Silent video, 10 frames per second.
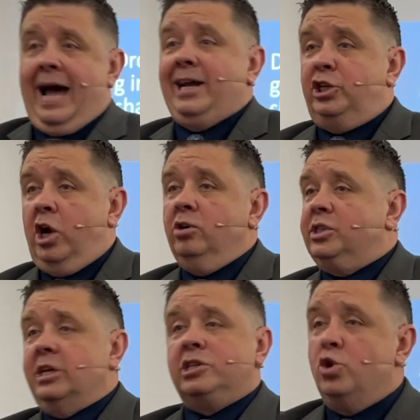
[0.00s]
I
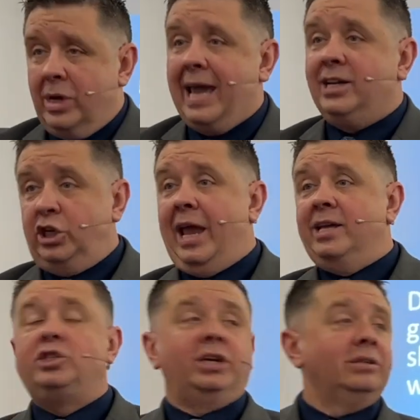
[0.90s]
chose it and you can't
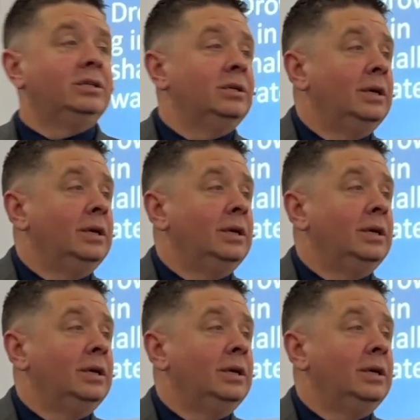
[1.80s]
change it.